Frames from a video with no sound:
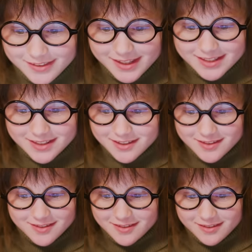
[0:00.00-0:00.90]
Lisa's
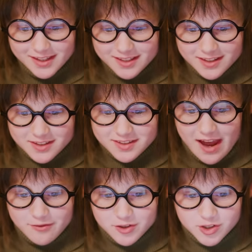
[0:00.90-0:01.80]
Lisa's a
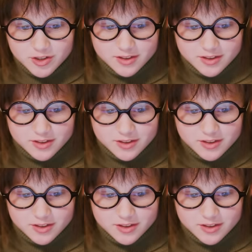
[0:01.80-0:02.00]
savage.